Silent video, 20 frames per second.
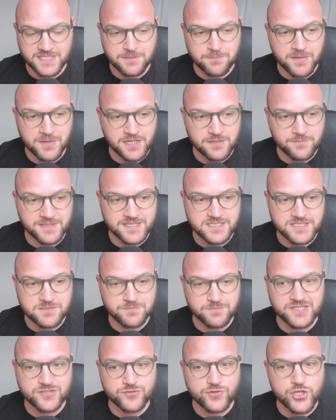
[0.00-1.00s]
the parliament hasn't
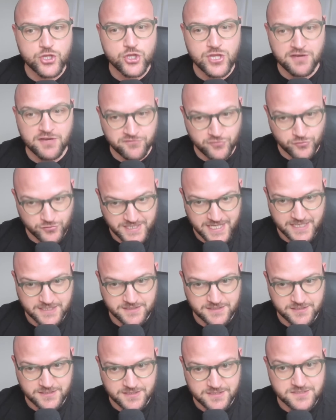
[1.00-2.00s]
been reshuffled
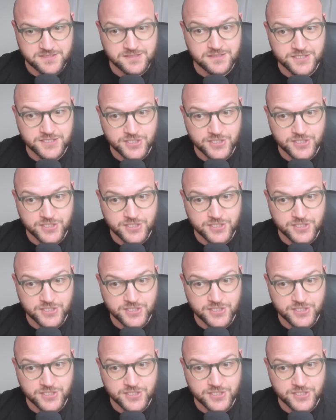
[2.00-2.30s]
yet. It's still the